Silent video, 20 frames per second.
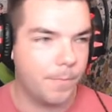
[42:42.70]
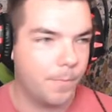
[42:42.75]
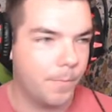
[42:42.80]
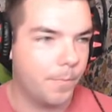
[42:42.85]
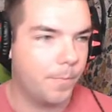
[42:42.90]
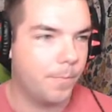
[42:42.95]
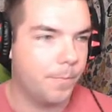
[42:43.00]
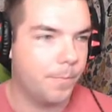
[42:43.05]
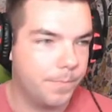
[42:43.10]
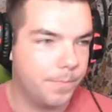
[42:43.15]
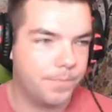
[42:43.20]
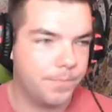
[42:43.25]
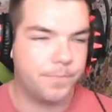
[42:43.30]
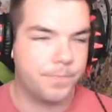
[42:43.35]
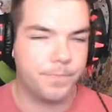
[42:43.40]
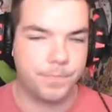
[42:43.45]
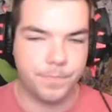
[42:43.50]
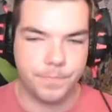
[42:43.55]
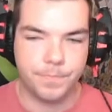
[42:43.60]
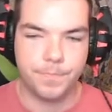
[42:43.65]

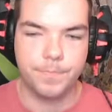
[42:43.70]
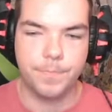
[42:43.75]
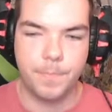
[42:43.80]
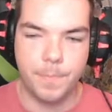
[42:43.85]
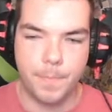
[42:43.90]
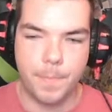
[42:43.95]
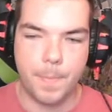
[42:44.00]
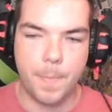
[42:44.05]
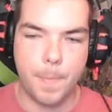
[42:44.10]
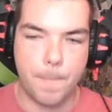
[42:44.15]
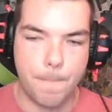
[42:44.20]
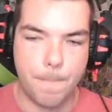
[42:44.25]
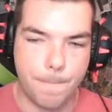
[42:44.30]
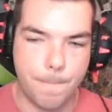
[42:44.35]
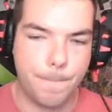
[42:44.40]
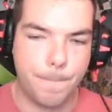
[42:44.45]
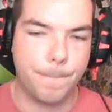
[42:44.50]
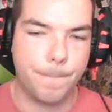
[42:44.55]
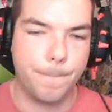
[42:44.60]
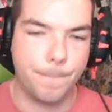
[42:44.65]

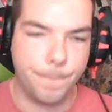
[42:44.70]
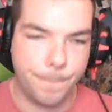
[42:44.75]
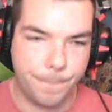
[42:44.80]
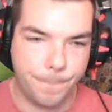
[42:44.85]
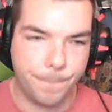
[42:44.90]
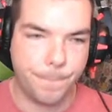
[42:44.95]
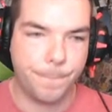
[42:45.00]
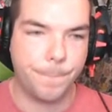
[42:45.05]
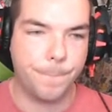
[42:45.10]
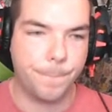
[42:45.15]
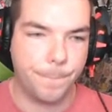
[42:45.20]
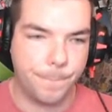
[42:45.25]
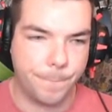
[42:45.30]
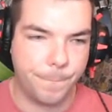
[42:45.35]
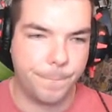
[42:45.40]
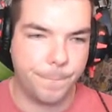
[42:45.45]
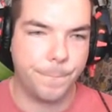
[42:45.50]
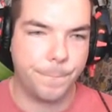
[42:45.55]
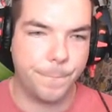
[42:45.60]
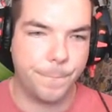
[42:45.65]

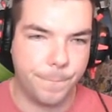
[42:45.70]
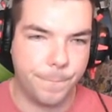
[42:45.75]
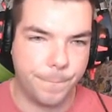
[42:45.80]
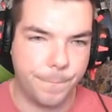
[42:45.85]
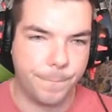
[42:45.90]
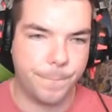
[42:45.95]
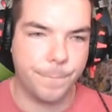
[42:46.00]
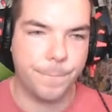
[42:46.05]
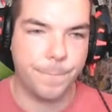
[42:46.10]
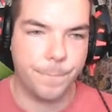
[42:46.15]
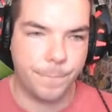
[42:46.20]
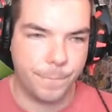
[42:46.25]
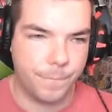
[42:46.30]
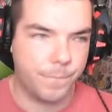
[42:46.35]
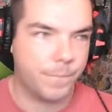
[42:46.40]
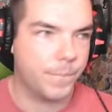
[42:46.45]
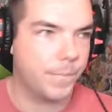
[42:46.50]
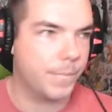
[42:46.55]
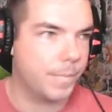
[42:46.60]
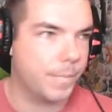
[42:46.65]

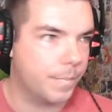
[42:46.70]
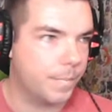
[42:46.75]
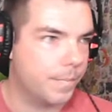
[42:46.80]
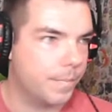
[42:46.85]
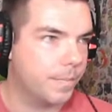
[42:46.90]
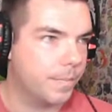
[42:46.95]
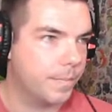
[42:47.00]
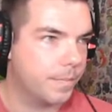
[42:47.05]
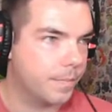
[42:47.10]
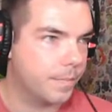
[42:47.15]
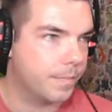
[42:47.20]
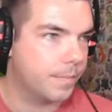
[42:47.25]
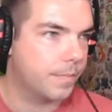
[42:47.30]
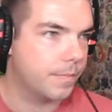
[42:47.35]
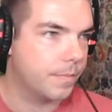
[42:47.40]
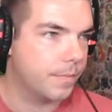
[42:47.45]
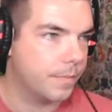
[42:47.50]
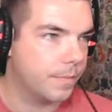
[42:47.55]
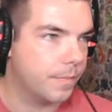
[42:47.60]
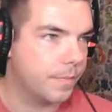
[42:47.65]

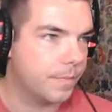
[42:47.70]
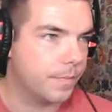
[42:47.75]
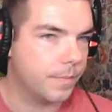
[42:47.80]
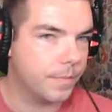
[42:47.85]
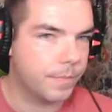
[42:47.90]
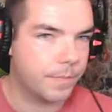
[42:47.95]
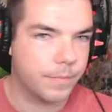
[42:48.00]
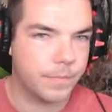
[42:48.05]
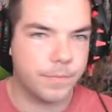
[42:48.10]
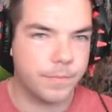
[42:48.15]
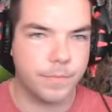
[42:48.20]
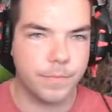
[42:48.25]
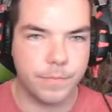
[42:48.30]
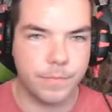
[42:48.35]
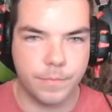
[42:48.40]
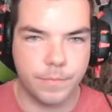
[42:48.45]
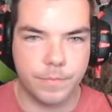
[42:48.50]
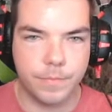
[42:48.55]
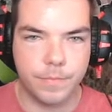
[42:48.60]
No words are spoken by the person on screen.